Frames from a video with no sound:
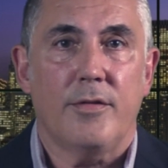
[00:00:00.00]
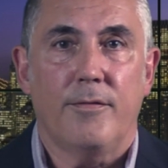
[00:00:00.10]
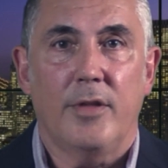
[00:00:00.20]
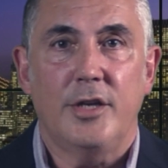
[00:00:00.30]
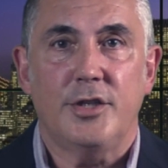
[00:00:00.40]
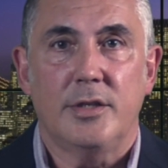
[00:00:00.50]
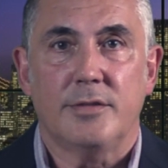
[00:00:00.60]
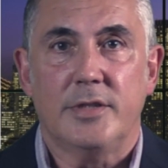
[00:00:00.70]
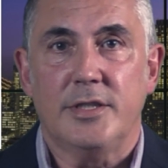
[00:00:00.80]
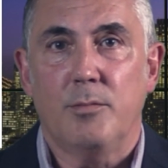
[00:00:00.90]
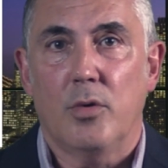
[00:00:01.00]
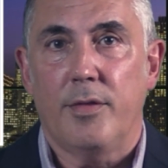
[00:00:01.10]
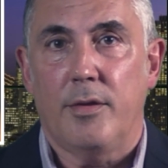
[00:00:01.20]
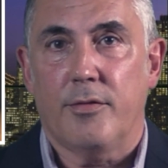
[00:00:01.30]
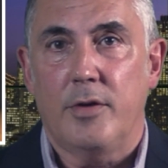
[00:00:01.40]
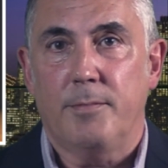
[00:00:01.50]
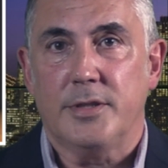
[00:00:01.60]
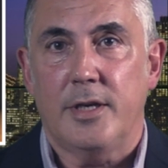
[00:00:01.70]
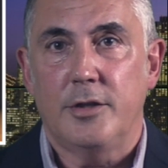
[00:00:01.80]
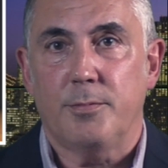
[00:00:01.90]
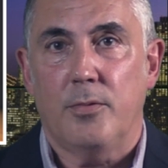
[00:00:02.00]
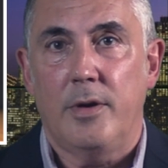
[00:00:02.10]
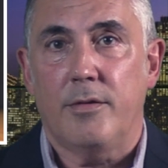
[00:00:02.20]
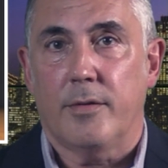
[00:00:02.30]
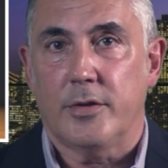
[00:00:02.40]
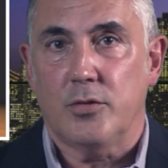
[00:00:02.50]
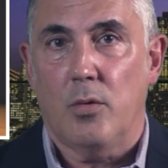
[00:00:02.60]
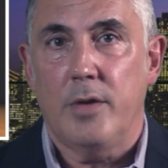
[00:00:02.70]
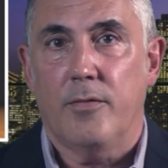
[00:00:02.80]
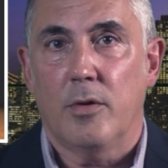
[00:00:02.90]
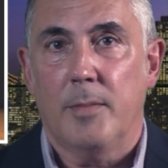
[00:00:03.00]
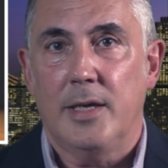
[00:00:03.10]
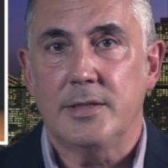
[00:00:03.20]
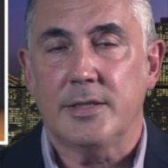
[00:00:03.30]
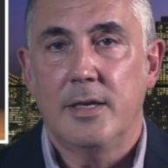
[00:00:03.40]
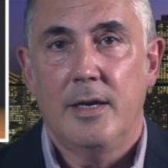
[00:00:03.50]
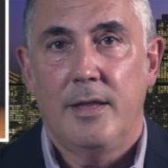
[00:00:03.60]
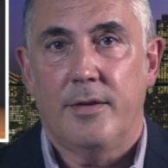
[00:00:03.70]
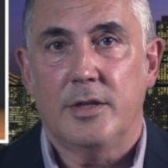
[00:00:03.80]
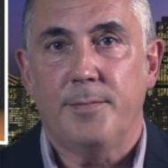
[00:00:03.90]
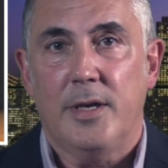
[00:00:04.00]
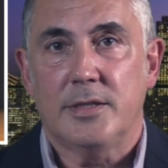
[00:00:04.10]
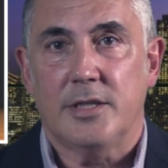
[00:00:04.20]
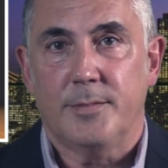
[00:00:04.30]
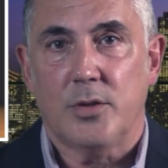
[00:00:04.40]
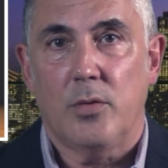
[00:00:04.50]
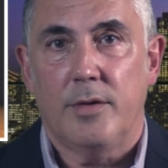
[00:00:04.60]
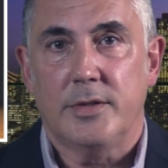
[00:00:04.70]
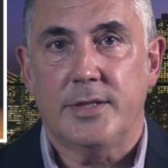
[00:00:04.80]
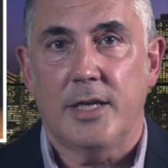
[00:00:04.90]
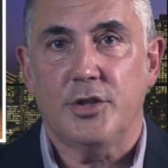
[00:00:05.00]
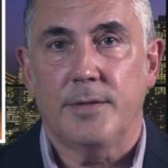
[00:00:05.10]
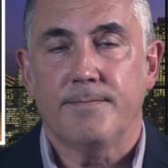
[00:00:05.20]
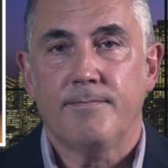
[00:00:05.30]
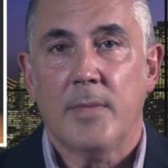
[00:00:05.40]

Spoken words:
inflation has risen more than 3 percentage points over 24 months, there has been a subsequent recession.